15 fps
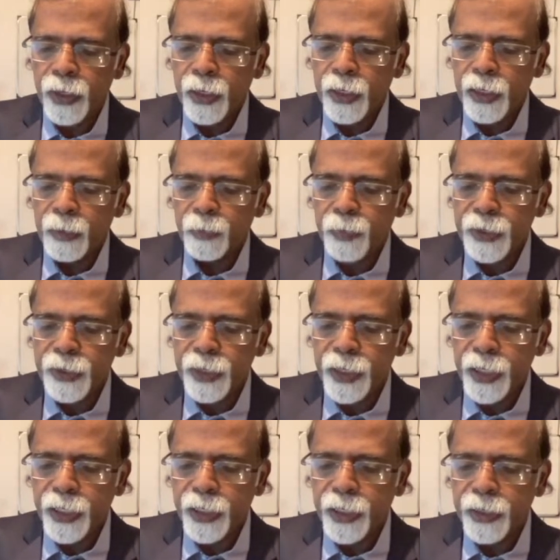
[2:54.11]

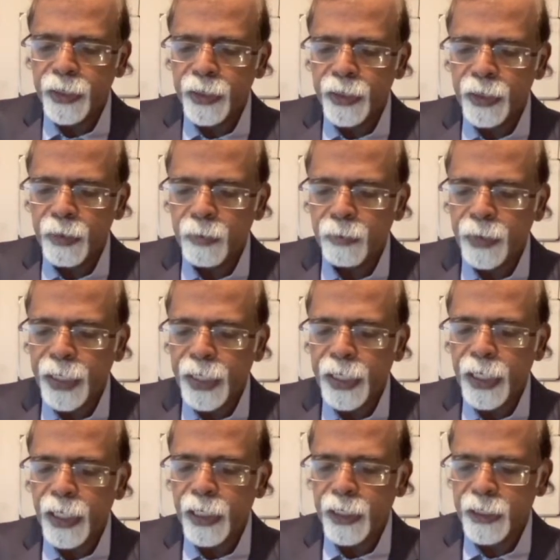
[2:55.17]
represented in the
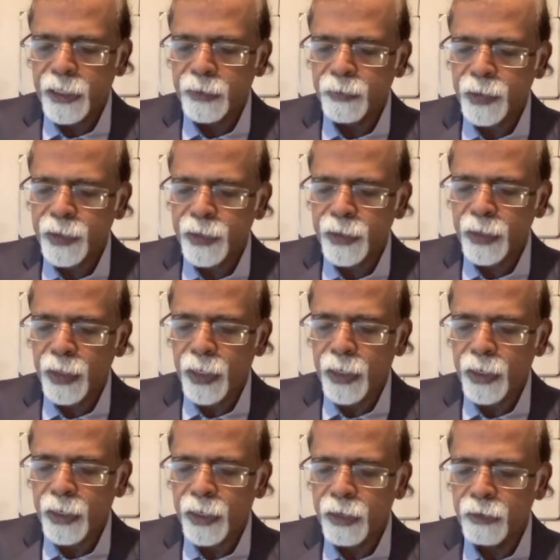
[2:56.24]
medial aspect,
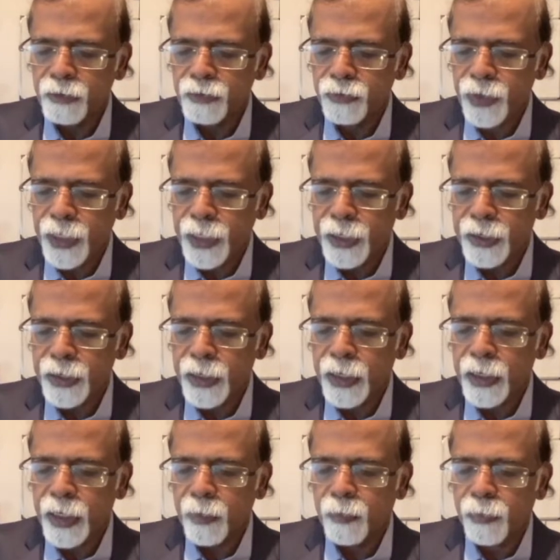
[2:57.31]
and the face
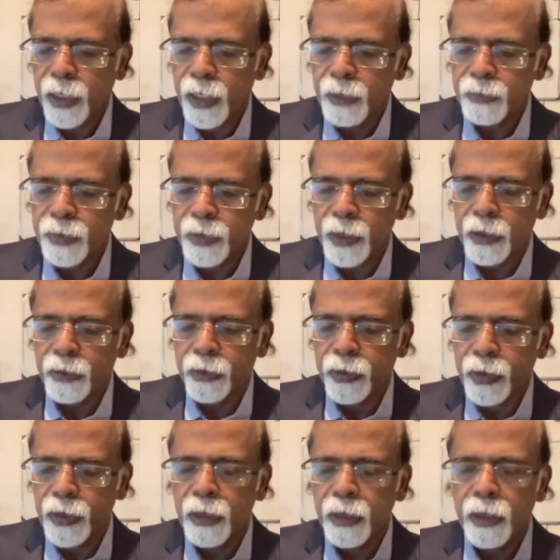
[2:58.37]
and the upper limbs are on
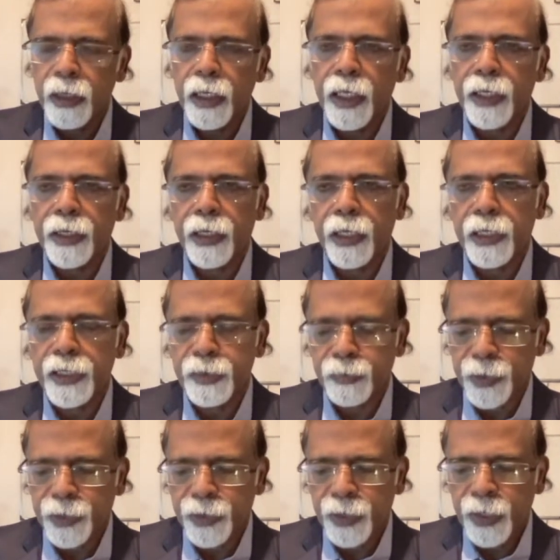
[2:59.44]
the lateral
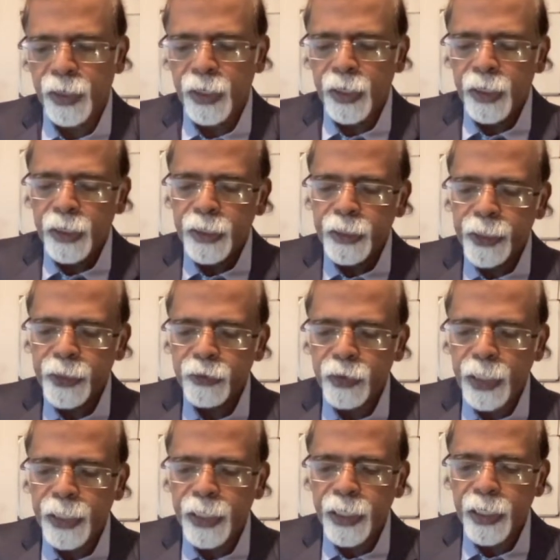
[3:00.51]
aspect. This has got
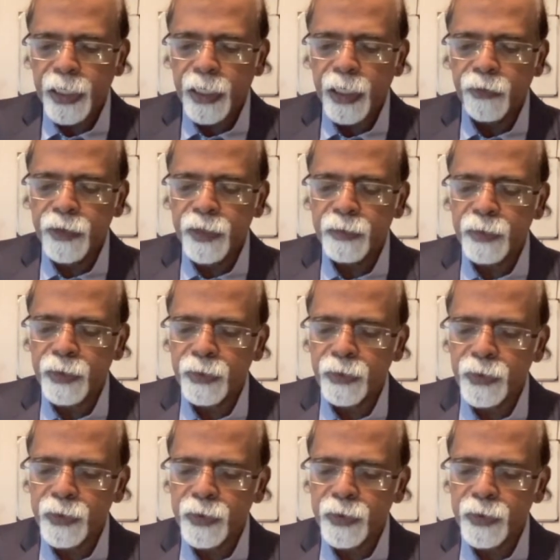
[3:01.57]
clinical relevance because